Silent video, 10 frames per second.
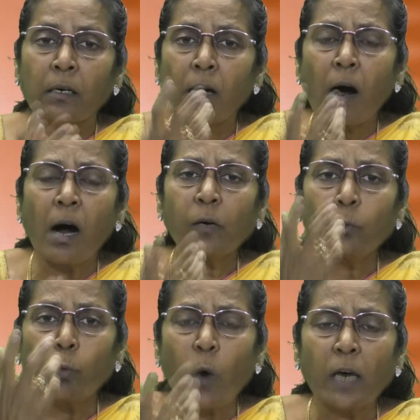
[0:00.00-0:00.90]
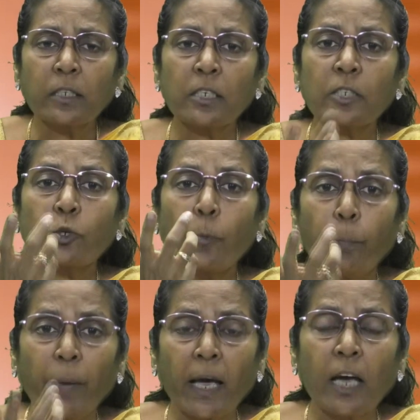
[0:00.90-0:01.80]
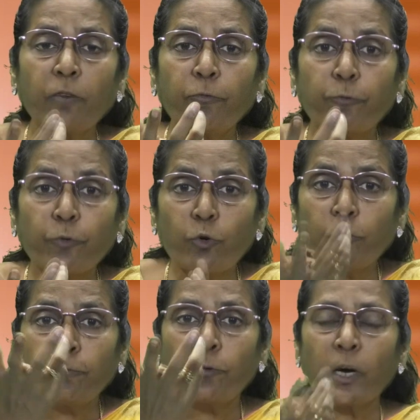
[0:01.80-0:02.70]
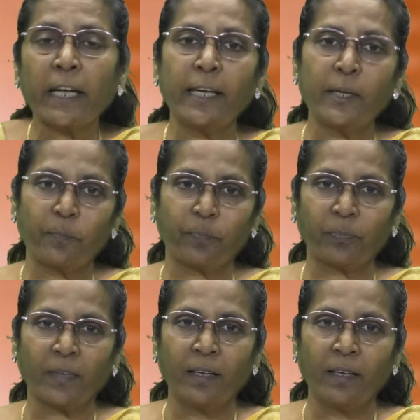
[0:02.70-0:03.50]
God wants us to bear fruit for Him.